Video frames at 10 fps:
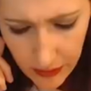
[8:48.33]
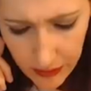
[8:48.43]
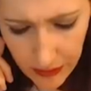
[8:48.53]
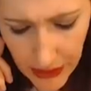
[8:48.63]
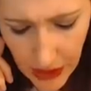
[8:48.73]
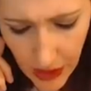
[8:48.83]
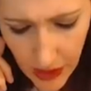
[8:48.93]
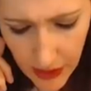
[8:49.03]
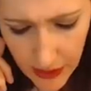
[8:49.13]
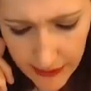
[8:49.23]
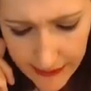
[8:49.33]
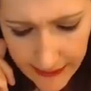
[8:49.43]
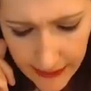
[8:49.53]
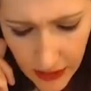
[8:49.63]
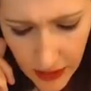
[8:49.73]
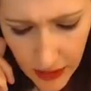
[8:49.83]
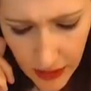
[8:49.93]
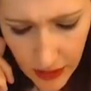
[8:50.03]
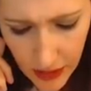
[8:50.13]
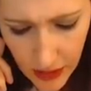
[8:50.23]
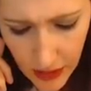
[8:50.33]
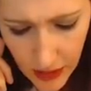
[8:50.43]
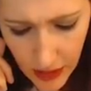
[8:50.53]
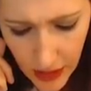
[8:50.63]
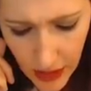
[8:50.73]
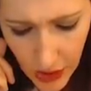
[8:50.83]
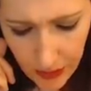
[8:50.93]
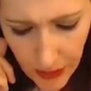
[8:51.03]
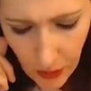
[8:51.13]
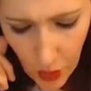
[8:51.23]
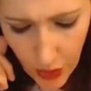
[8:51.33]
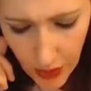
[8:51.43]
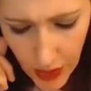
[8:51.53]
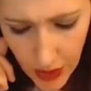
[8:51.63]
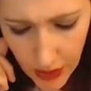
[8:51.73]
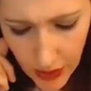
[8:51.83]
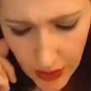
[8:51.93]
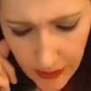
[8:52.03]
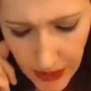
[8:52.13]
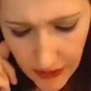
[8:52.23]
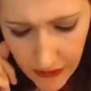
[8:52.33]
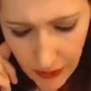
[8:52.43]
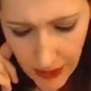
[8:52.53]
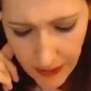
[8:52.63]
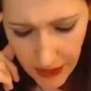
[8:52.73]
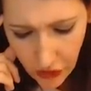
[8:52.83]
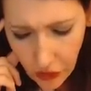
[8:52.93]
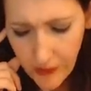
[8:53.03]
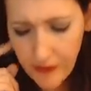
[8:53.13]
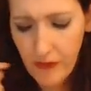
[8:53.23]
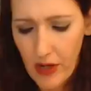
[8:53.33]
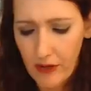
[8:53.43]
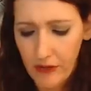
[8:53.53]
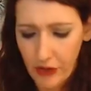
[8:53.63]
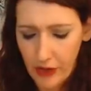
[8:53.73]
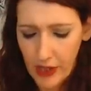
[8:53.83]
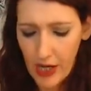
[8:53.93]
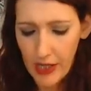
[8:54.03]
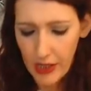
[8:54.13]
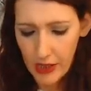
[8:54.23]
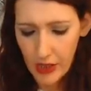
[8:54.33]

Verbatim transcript: because it could be work because there may be a choice involved here. Got it.